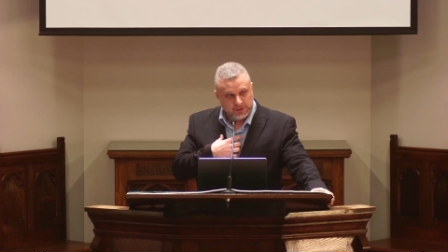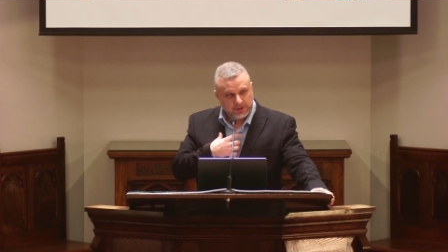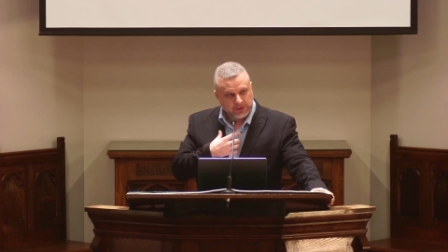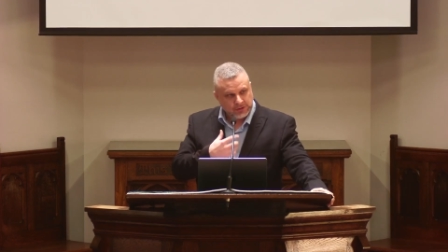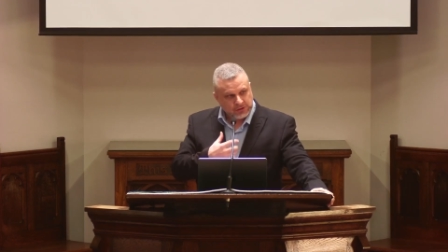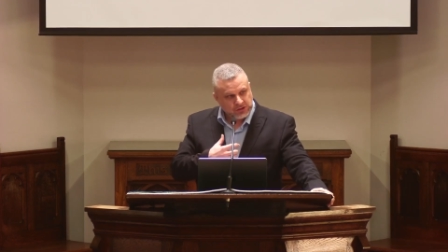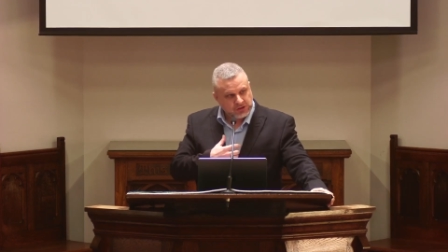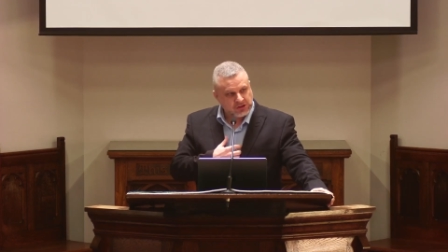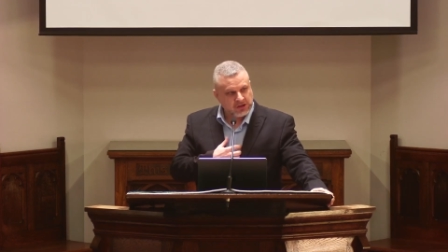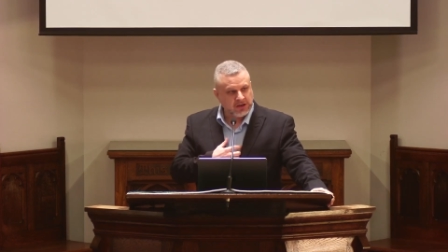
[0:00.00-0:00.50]

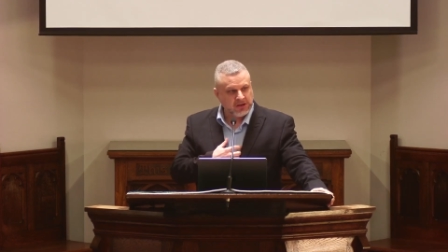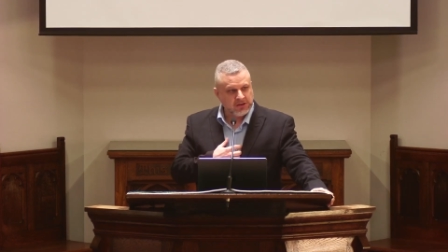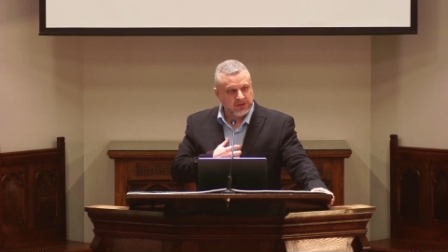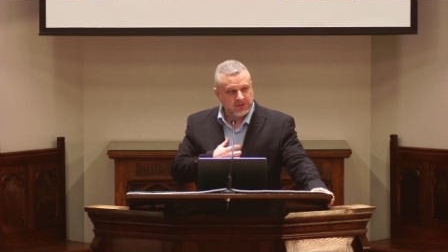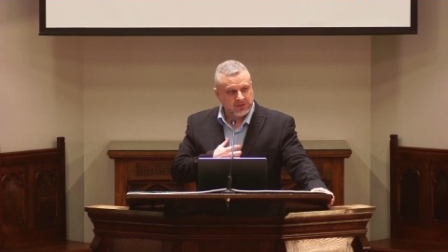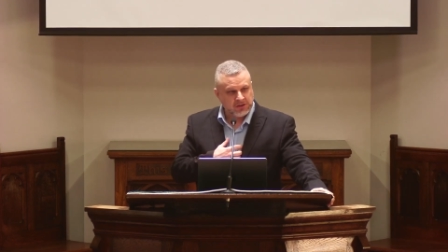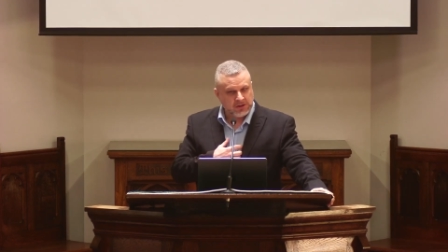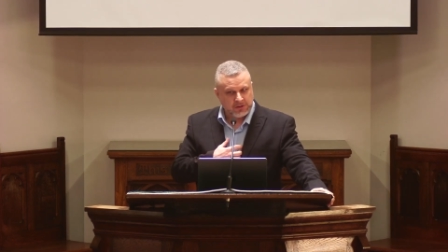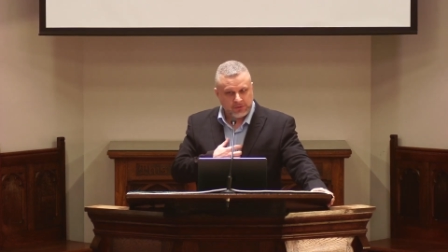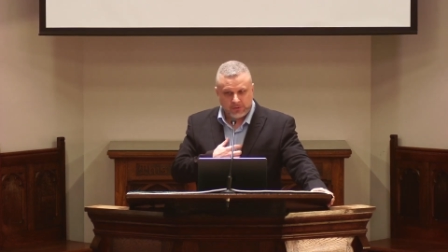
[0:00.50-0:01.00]

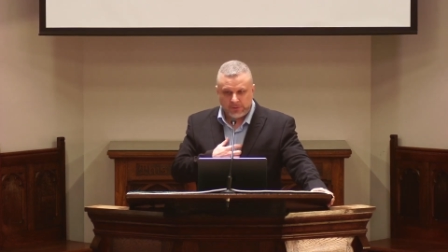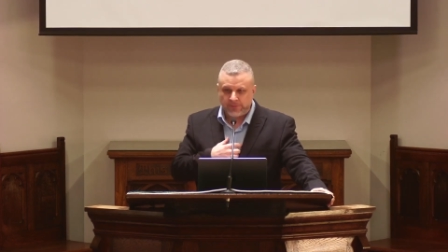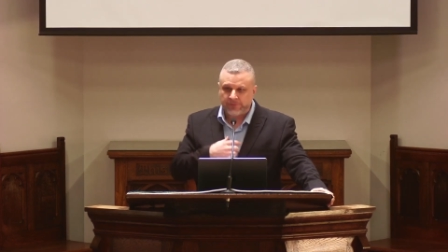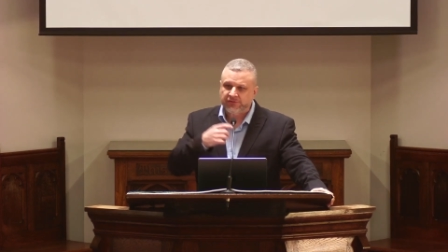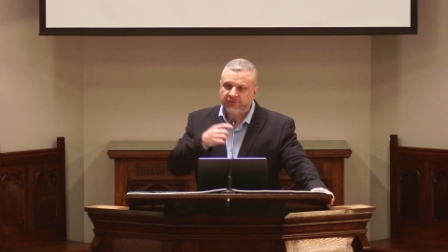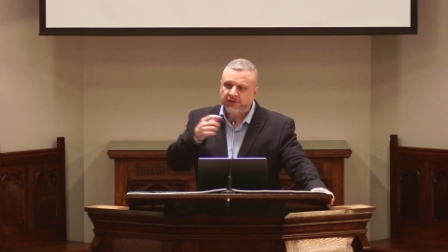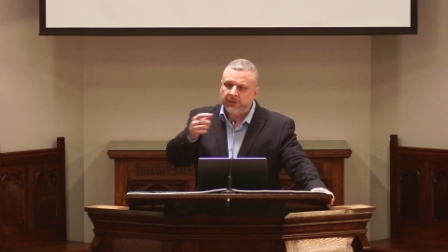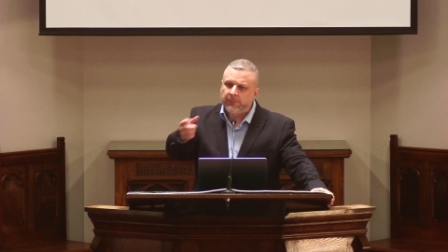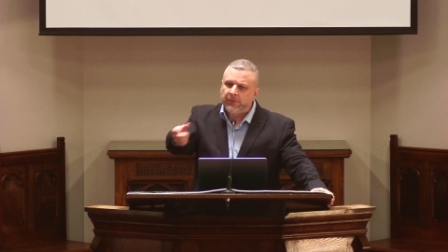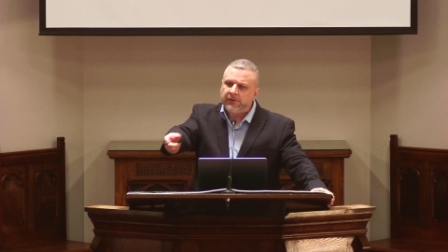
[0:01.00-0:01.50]
changing? Or if
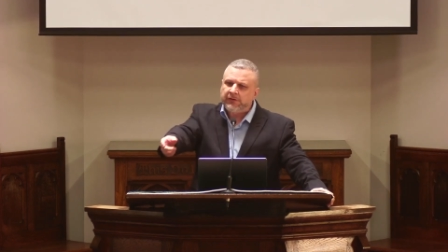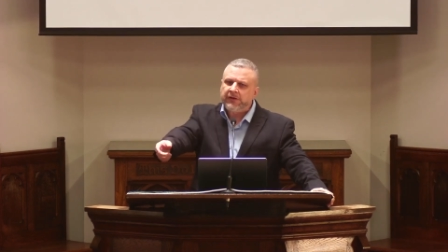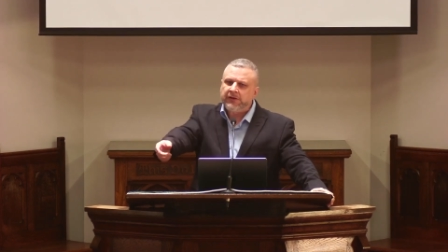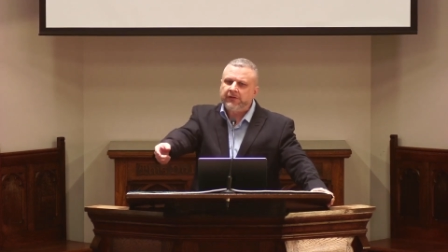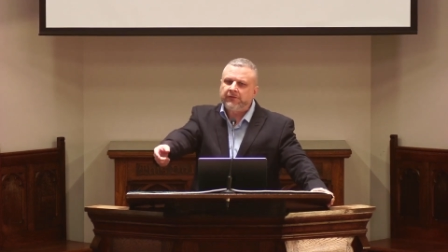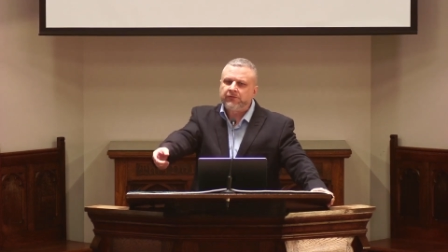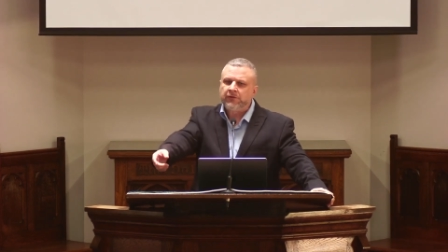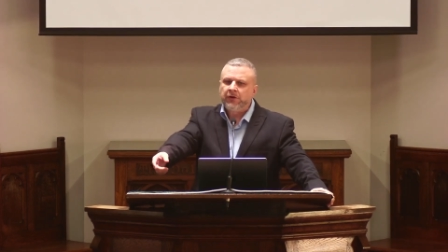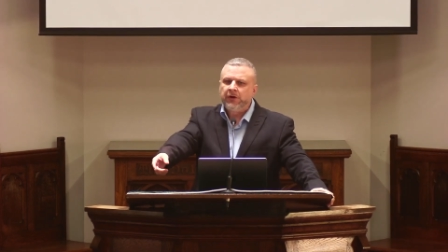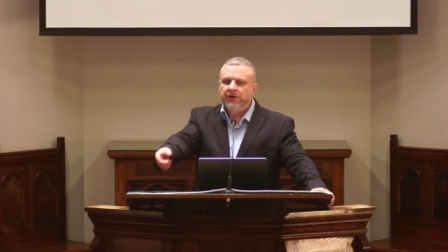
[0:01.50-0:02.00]
someone
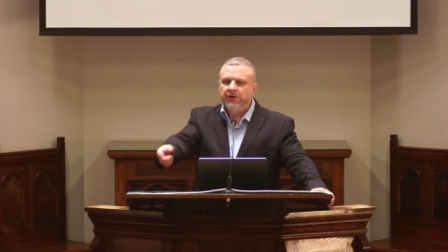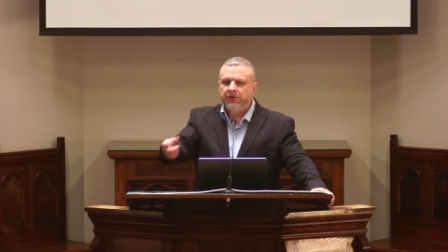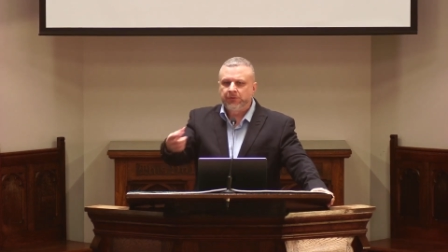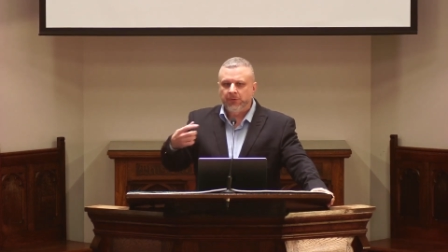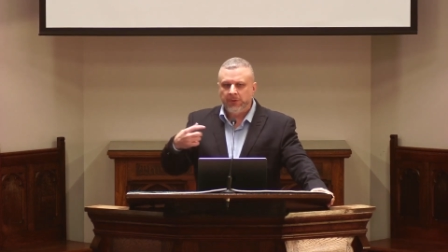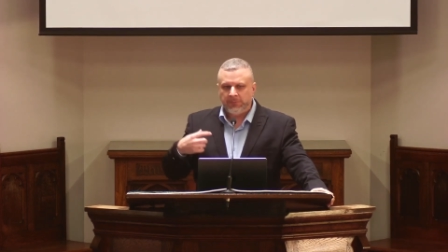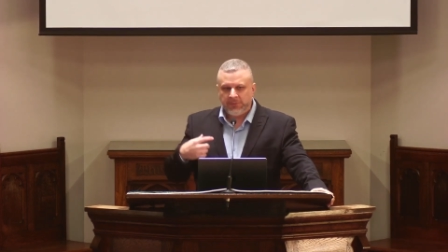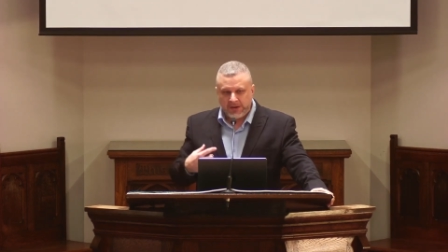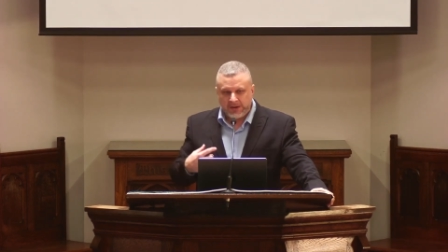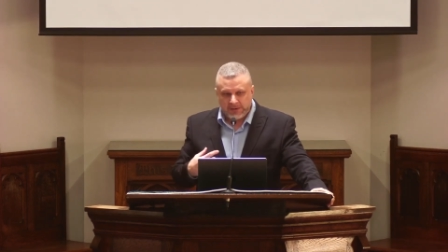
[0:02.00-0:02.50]
needs to
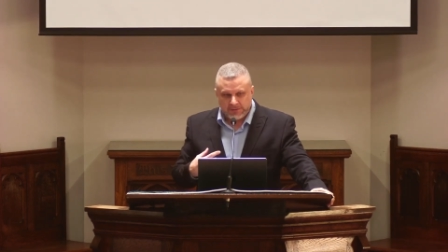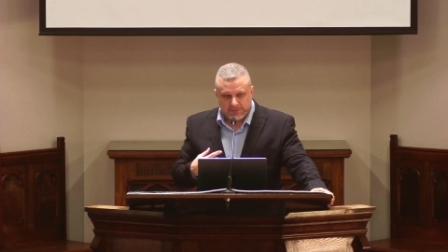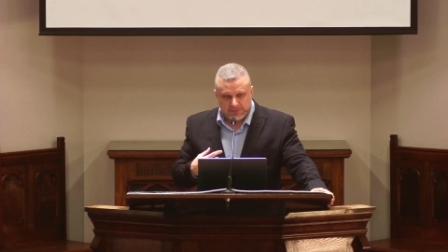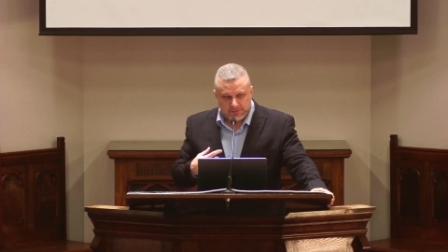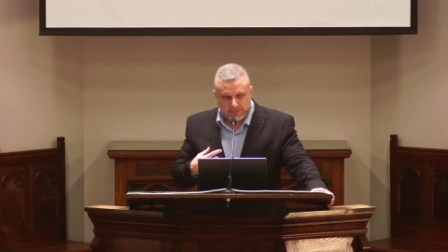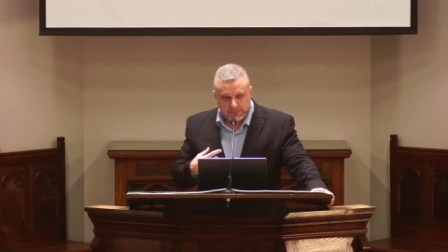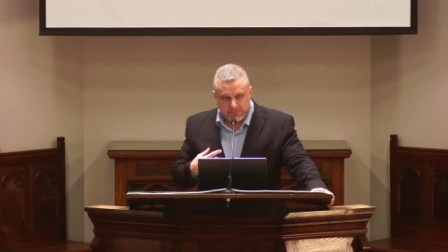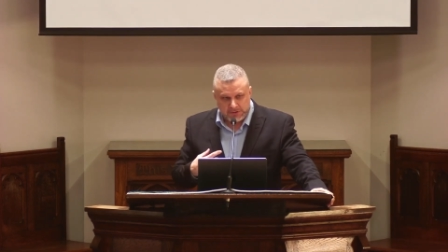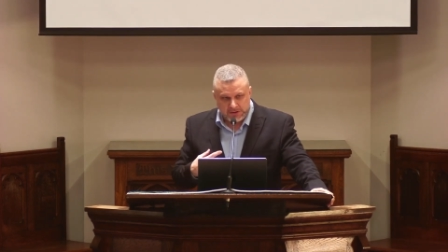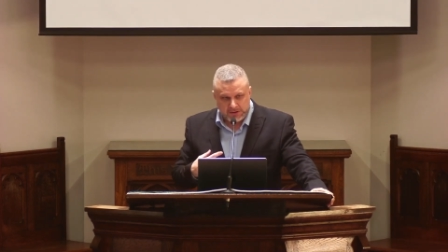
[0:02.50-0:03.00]
repent to
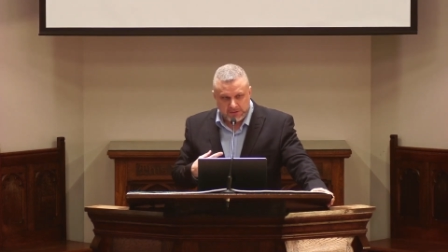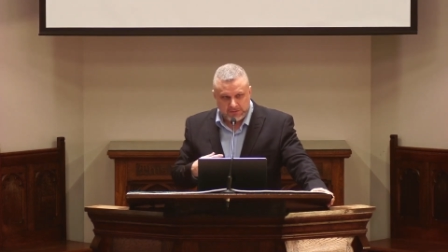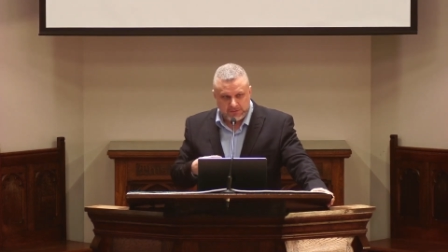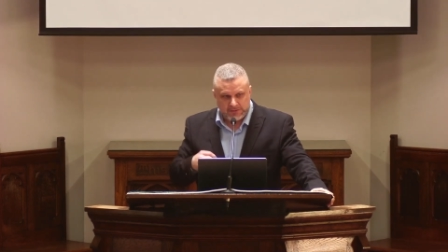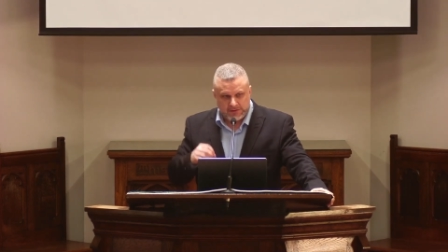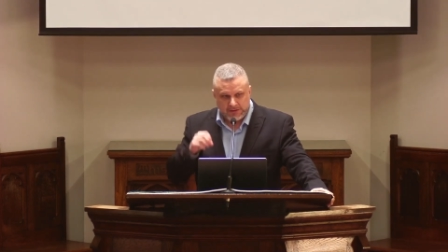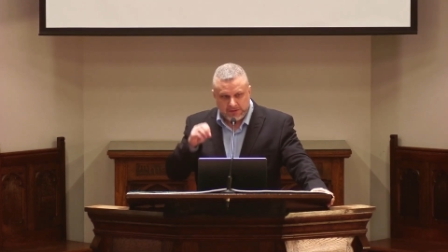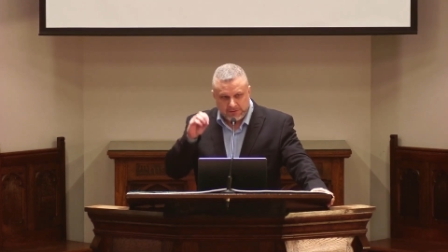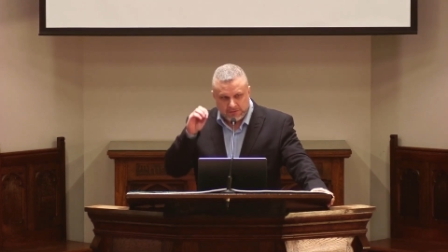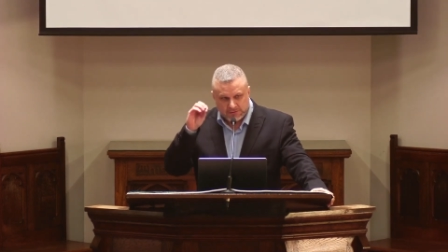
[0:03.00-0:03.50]
me, did
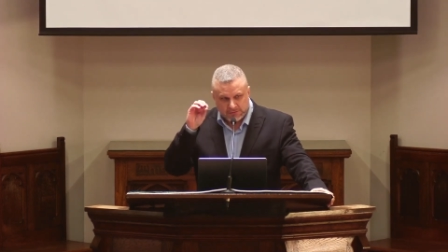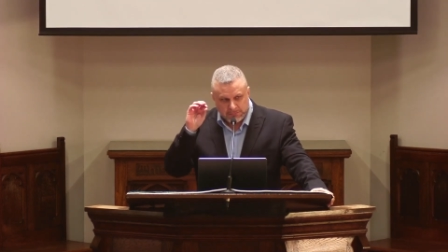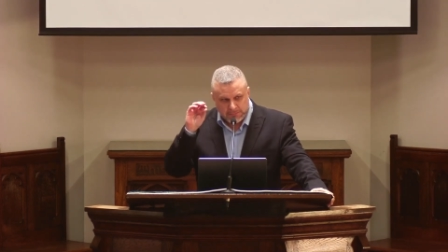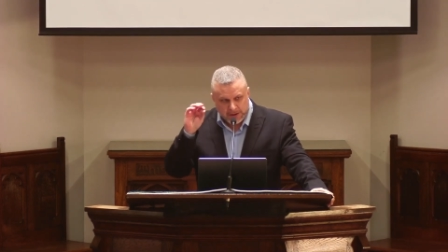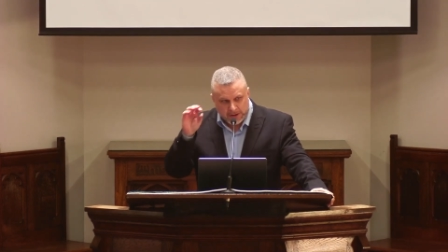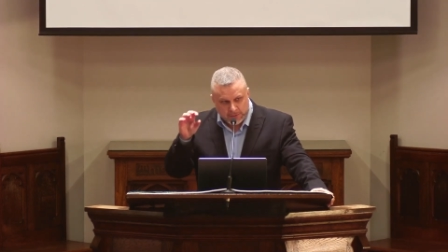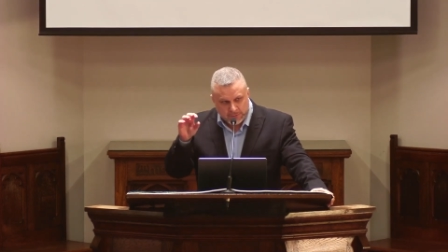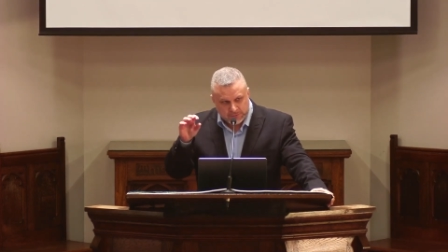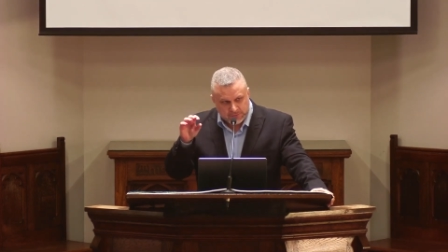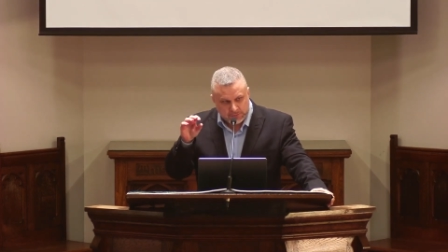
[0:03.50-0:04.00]
they just
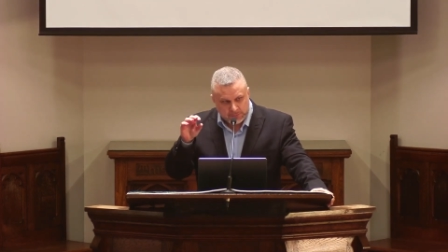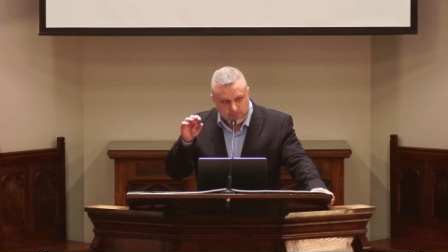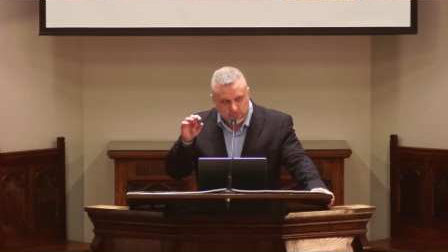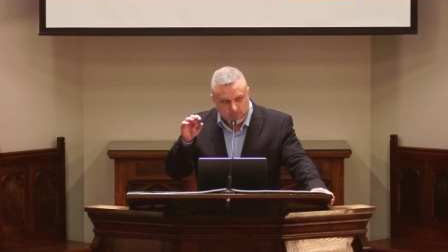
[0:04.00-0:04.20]
mouth some